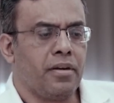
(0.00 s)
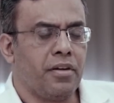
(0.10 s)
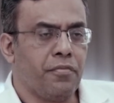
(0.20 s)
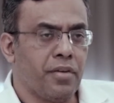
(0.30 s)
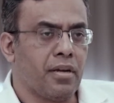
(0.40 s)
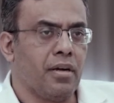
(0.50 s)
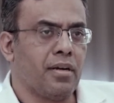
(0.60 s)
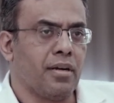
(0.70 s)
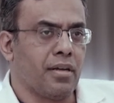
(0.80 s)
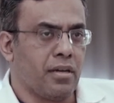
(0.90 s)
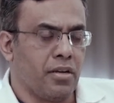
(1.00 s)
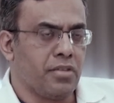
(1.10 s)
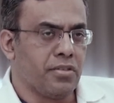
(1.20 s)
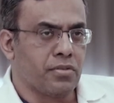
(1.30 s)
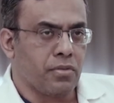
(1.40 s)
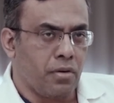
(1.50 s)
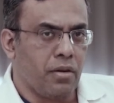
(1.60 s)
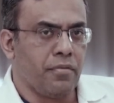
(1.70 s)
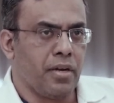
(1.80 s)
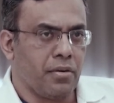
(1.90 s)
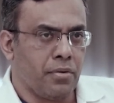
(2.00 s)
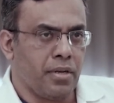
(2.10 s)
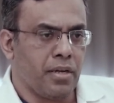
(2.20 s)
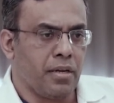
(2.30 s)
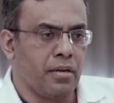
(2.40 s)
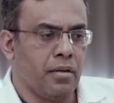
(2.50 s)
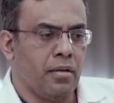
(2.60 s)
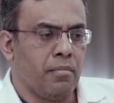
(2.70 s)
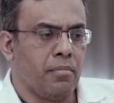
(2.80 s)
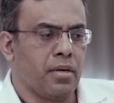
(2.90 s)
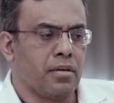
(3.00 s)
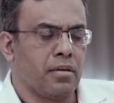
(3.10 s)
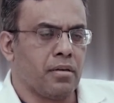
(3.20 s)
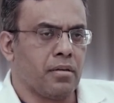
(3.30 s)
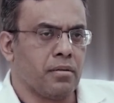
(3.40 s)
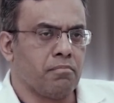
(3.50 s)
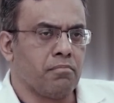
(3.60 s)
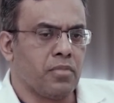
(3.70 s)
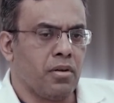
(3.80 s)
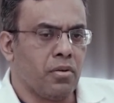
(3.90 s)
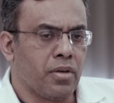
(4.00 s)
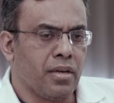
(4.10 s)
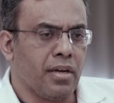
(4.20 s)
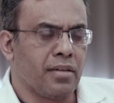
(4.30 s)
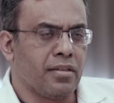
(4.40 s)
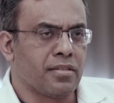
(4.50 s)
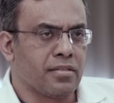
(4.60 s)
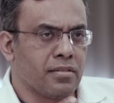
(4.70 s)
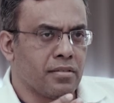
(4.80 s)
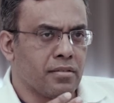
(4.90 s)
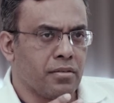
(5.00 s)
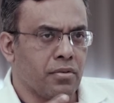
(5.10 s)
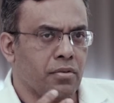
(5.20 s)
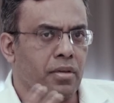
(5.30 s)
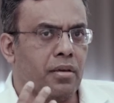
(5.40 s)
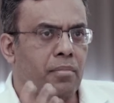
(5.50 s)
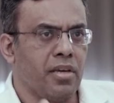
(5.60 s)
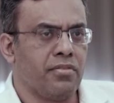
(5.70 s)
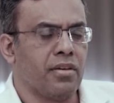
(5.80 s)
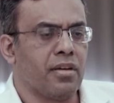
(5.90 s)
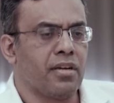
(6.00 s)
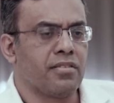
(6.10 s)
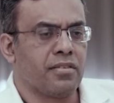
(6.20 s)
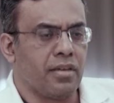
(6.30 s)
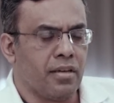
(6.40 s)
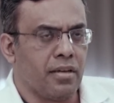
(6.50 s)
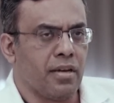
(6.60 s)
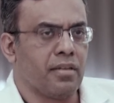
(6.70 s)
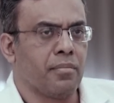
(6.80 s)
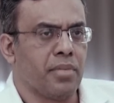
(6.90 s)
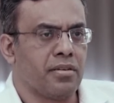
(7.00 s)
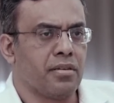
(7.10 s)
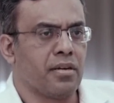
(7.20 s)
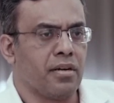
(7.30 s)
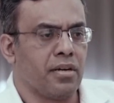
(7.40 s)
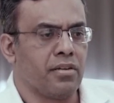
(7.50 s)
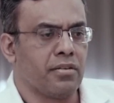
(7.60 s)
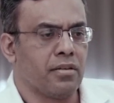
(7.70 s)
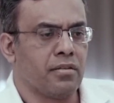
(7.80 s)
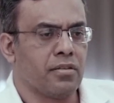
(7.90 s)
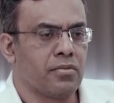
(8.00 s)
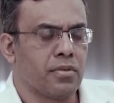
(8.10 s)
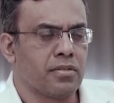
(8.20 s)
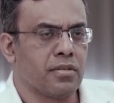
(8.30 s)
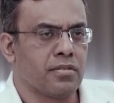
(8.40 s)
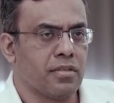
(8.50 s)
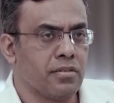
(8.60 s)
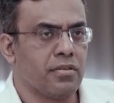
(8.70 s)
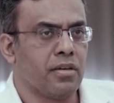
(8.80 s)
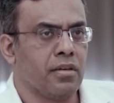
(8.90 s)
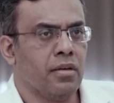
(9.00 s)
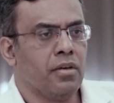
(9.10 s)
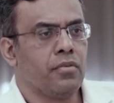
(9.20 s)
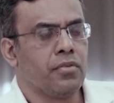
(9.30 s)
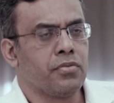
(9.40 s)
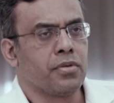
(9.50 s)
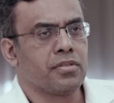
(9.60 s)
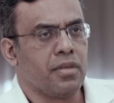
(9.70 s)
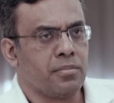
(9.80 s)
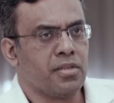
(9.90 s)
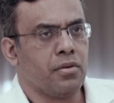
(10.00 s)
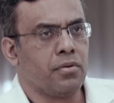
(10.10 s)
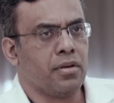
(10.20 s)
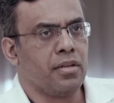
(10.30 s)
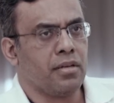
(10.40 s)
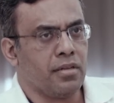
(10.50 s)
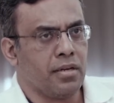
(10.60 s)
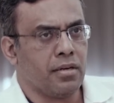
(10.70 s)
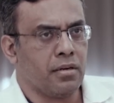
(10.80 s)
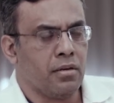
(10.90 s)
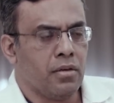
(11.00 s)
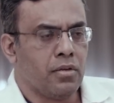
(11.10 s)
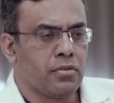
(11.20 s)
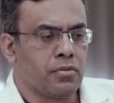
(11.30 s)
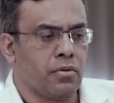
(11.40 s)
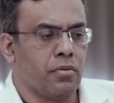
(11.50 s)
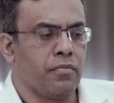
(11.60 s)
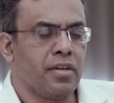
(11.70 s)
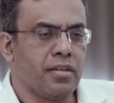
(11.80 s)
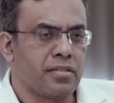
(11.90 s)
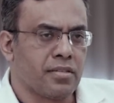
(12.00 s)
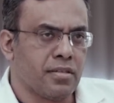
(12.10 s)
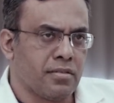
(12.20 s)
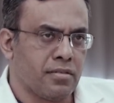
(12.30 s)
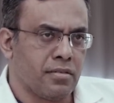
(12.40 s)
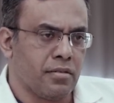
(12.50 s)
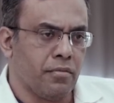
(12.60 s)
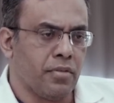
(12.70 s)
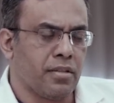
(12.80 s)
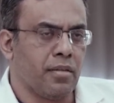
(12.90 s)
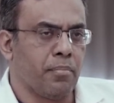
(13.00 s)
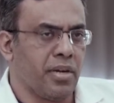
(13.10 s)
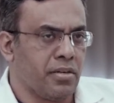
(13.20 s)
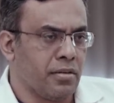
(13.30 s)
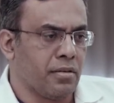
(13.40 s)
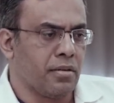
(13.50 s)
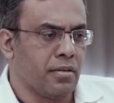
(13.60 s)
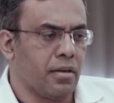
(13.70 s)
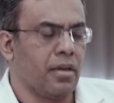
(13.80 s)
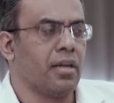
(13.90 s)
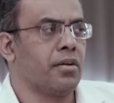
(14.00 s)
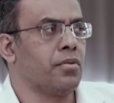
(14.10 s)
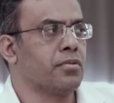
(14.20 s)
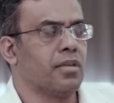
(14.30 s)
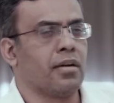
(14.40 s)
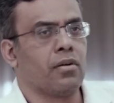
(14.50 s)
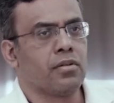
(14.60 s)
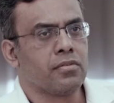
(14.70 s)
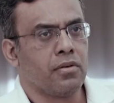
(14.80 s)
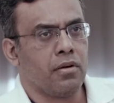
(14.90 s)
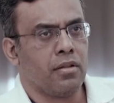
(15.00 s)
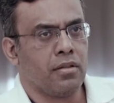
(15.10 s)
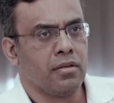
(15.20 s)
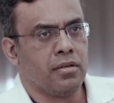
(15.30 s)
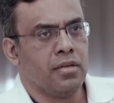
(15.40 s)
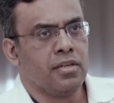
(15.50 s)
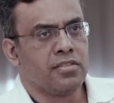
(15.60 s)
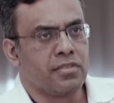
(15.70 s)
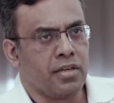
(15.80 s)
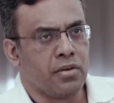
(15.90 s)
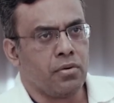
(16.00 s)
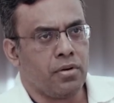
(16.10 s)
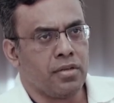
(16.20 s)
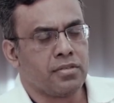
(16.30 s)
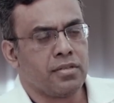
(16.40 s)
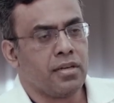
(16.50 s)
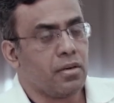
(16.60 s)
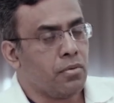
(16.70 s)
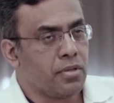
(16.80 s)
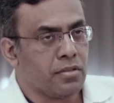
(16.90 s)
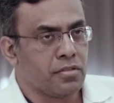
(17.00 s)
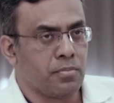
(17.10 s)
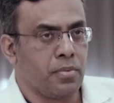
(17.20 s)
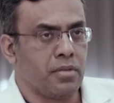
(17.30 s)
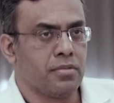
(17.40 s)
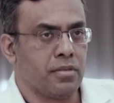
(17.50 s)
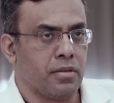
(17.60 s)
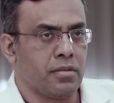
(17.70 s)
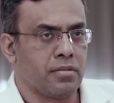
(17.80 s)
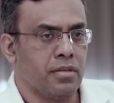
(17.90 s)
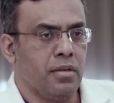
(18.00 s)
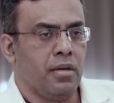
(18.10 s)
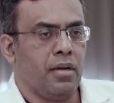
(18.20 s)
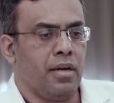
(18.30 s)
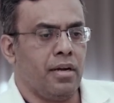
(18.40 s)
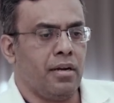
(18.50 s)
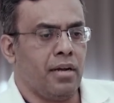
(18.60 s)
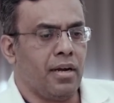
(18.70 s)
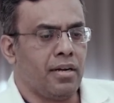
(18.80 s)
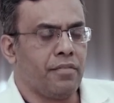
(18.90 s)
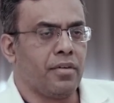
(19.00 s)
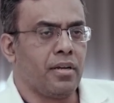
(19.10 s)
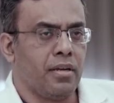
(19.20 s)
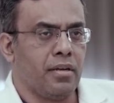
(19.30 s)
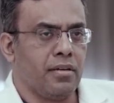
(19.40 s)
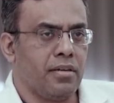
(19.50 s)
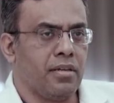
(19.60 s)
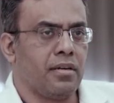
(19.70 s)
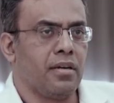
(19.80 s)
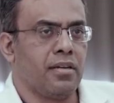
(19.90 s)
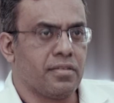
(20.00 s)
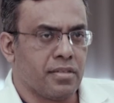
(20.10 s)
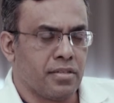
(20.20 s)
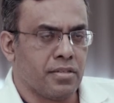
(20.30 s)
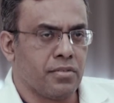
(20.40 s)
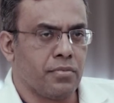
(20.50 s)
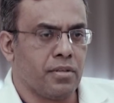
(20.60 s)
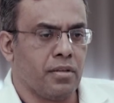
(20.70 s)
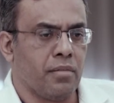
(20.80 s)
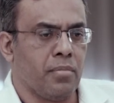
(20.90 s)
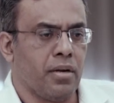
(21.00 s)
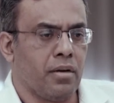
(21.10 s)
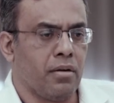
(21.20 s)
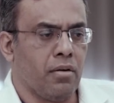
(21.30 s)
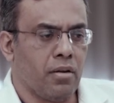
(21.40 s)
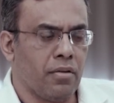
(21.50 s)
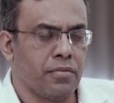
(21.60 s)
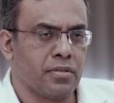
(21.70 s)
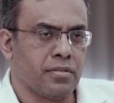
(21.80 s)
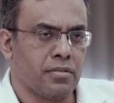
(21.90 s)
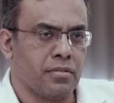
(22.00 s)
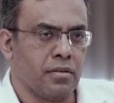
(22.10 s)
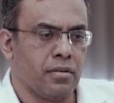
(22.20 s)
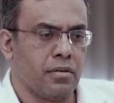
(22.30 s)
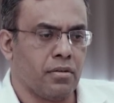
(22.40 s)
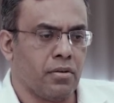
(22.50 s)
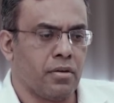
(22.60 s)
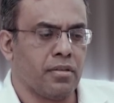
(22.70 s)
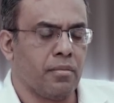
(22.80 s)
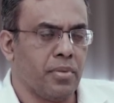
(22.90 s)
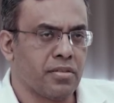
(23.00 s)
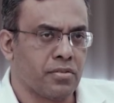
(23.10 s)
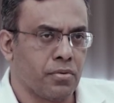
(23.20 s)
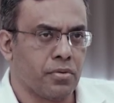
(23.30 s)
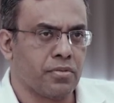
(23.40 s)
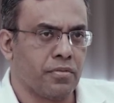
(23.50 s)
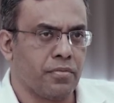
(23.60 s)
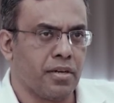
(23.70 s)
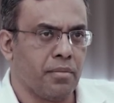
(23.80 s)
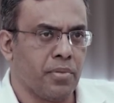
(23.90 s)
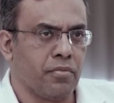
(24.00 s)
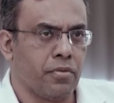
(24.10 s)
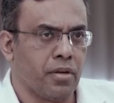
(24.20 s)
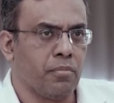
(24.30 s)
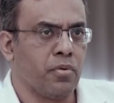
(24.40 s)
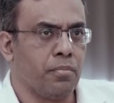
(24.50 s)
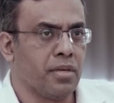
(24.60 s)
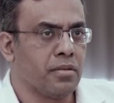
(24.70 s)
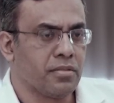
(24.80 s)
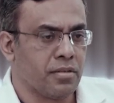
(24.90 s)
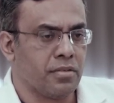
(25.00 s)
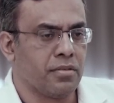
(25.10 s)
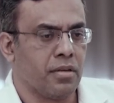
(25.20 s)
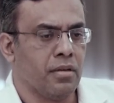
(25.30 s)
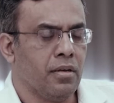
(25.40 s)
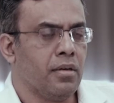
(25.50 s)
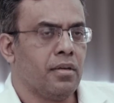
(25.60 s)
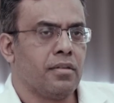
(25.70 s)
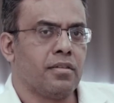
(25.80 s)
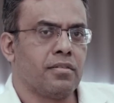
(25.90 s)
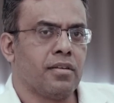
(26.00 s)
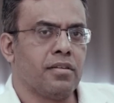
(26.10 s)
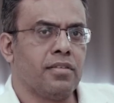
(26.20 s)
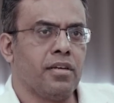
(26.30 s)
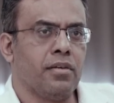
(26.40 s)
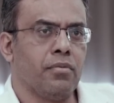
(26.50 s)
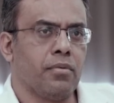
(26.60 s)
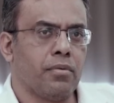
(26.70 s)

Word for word: difficult and a courageous call we had to take it, but uh, looking at this, uh, you know, imaging and studying and the patient condition, this was a surgery which was absolutely needed. So we discussed with the patient, the relatives and also all the stakeholders including the sponsors and had a very detailed discussions with them and all of us uh, thought the best course of treatment for him would be surgery. The surgery